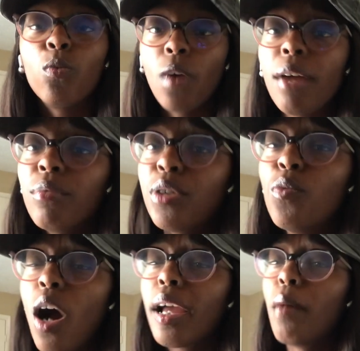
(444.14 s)
right when you
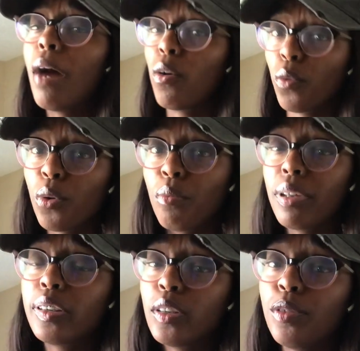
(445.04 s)
walk out my room,
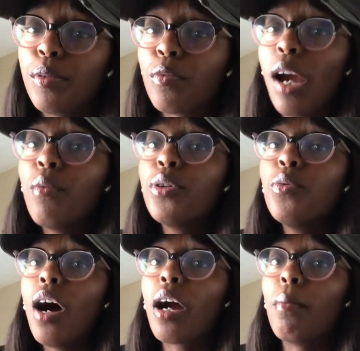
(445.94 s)
right when
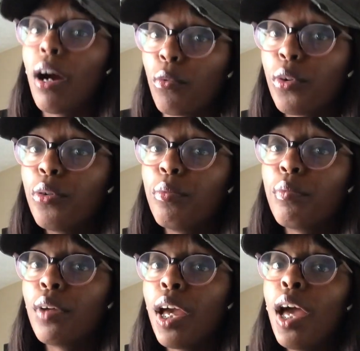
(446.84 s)
you walk out my room,
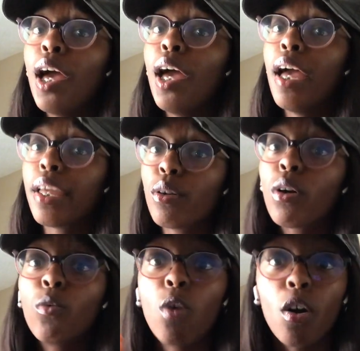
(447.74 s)
you
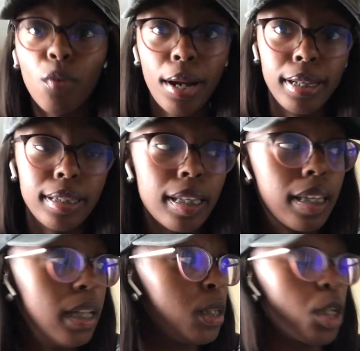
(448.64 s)
can walk right into the
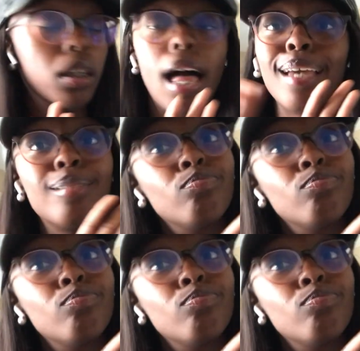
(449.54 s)
kitchen, like